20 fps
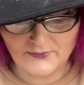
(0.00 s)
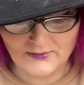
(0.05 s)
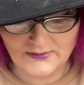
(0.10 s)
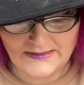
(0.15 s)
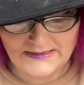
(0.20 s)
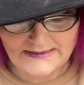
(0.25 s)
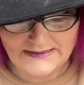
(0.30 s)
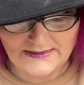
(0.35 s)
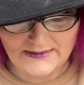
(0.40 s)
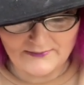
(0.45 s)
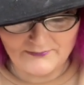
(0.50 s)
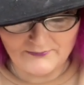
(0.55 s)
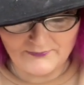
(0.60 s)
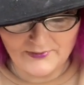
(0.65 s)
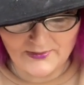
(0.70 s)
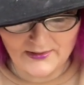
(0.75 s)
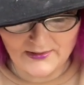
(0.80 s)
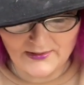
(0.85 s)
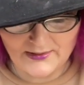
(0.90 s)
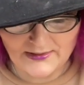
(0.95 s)

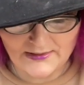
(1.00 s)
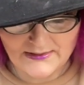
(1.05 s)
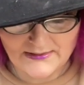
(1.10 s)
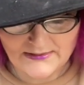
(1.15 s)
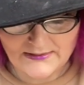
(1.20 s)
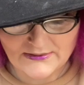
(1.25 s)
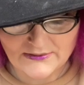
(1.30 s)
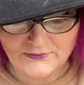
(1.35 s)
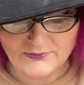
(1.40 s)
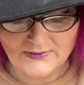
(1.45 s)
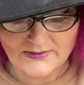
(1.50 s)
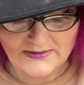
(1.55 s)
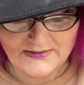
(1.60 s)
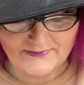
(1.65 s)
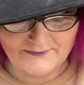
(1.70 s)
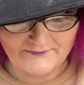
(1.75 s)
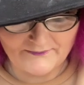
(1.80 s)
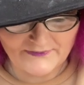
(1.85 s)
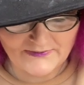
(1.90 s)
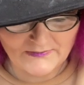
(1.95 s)
December, it's the
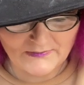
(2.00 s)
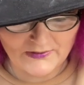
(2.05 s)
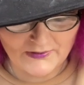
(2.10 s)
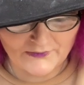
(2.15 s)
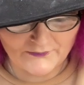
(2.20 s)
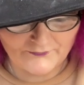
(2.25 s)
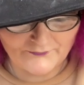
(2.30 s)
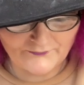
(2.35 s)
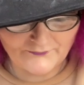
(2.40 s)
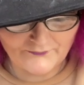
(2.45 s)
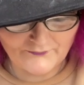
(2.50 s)
27th as well.